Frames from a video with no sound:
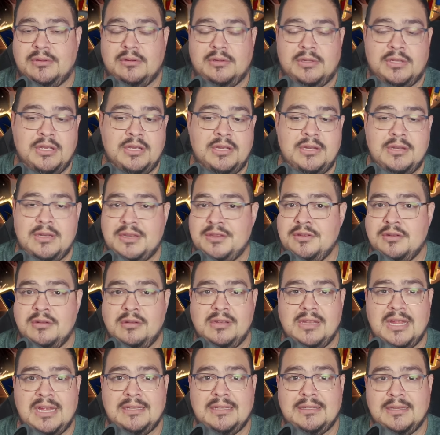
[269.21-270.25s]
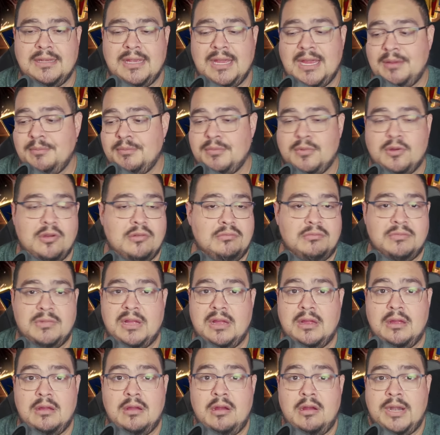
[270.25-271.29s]
good, and you don't like the game,
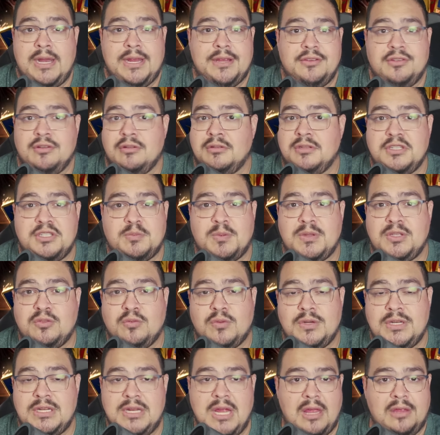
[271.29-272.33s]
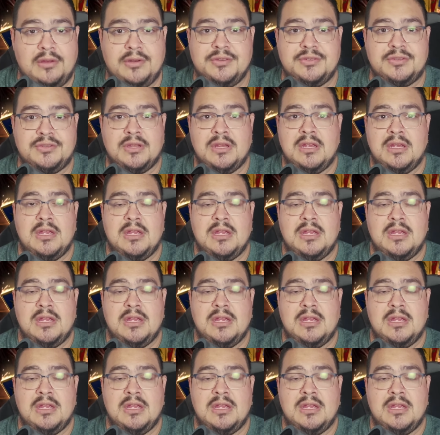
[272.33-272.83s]
all right, you only spend $20.